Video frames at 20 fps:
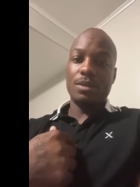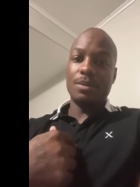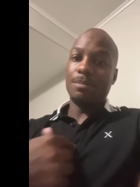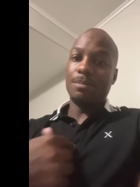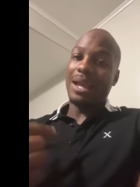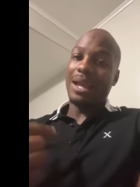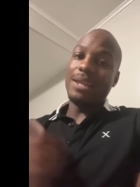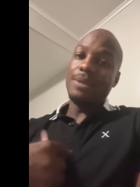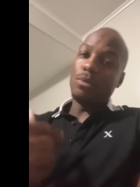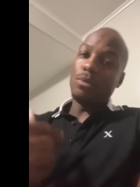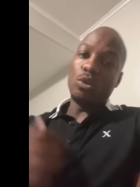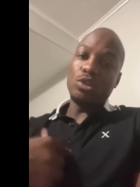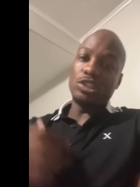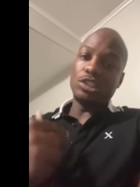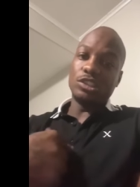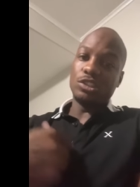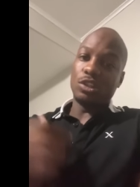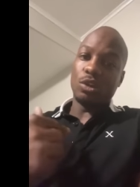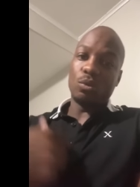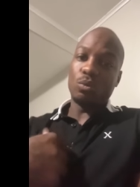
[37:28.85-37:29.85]
My
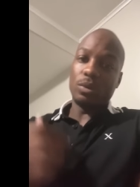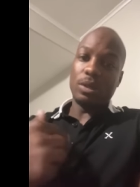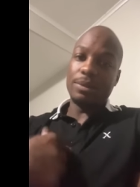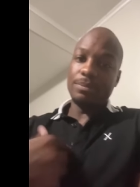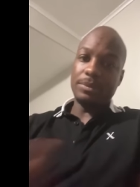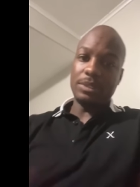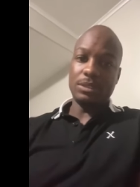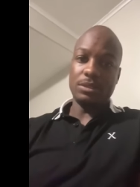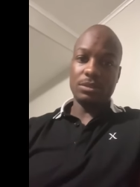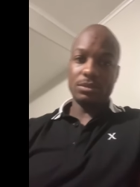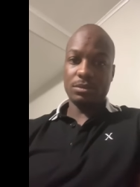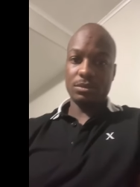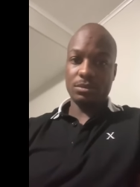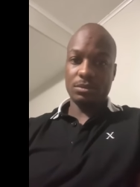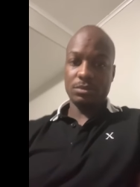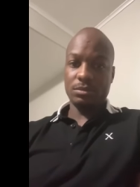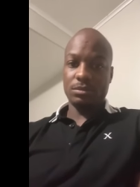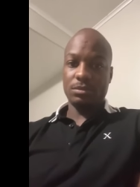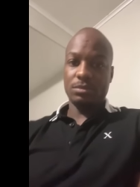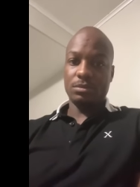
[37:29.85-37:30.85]
emotions don't run me.
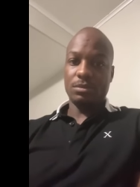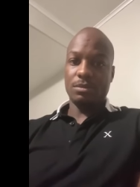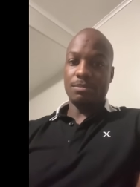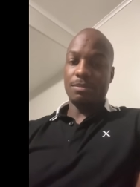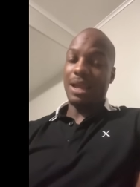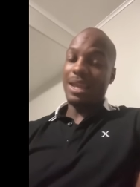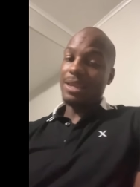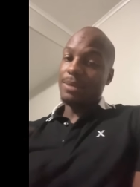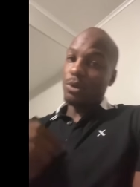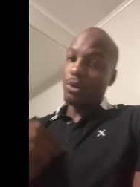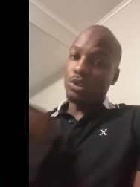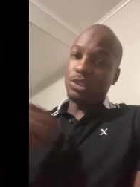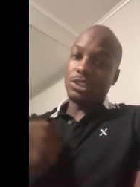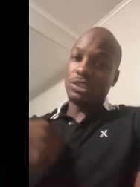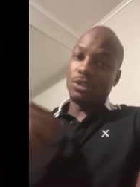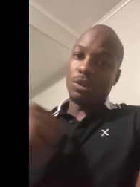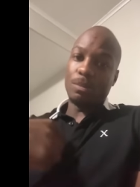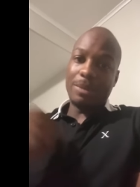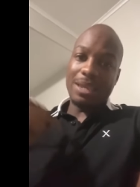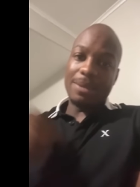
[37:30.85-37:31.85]
My emotions
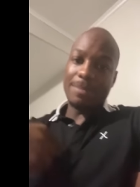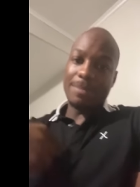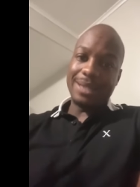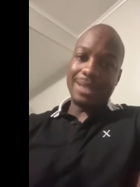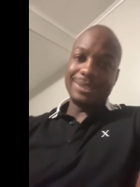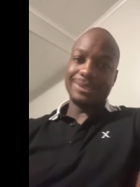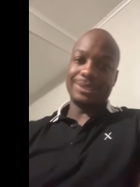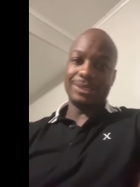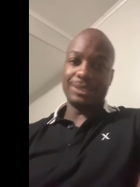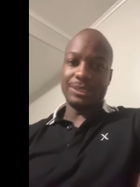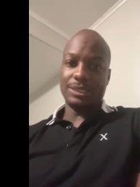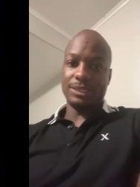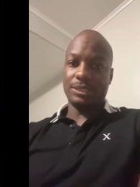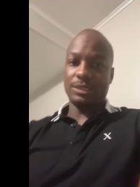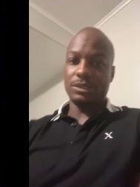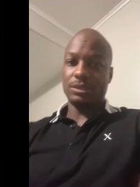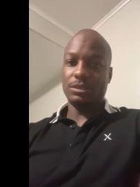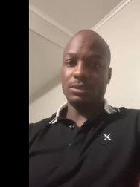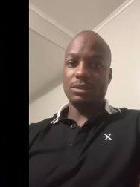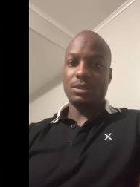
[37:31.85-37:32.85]
don't make my decision.
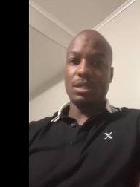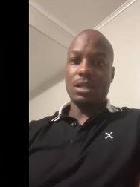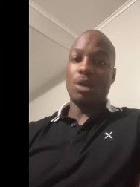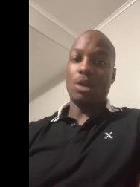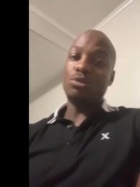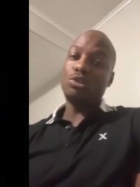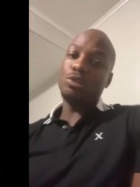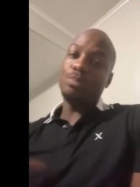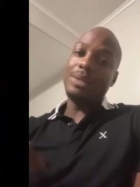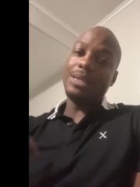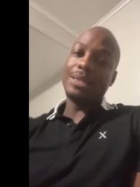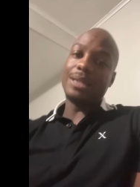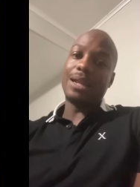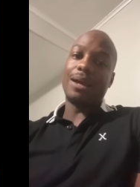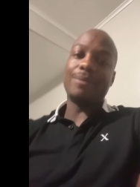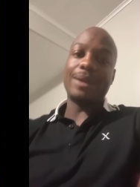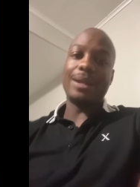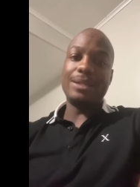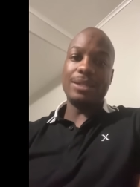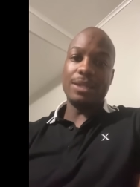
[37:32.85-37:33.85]
I'm speaking out
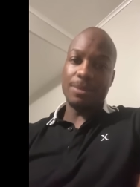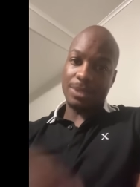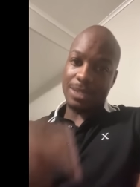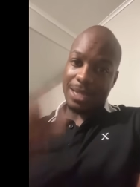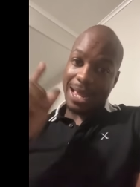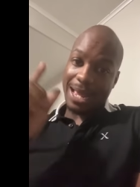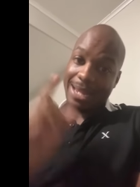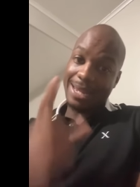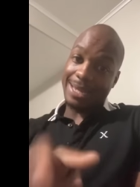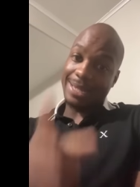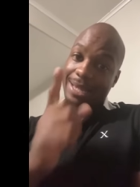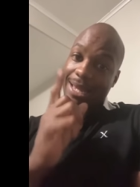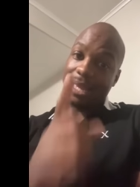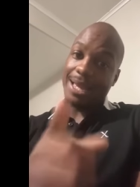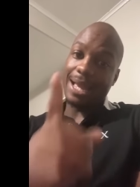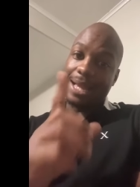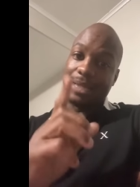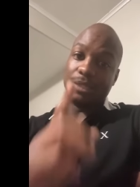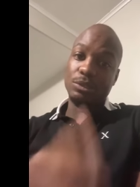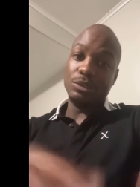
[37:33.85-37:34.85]
right now because I didn't like
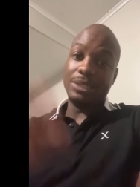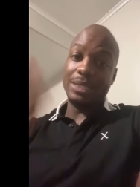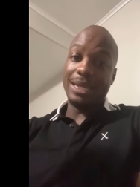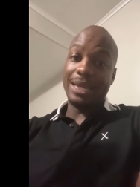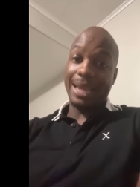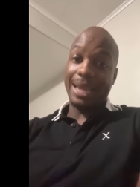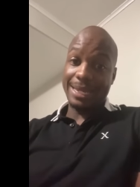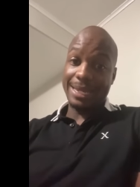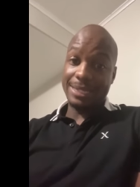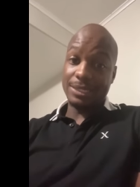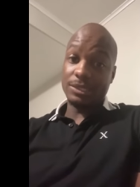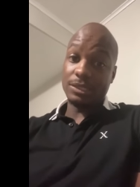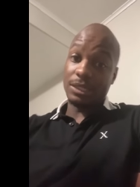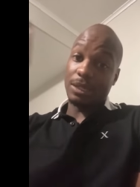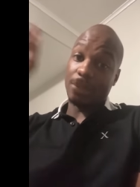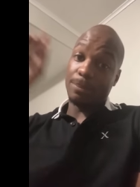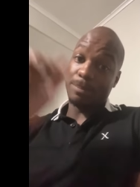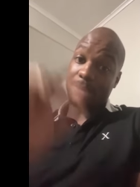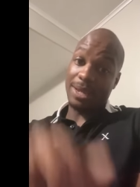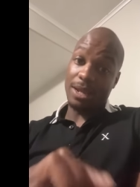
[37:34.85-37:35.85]
how you did Angel
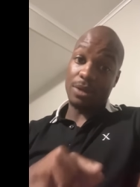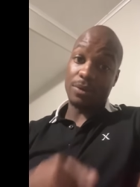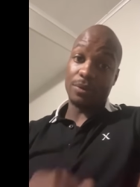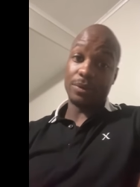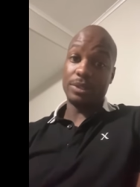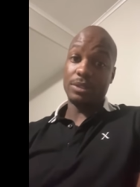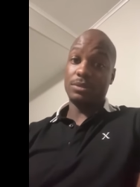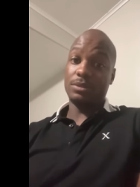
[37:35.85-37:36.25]
and Barry.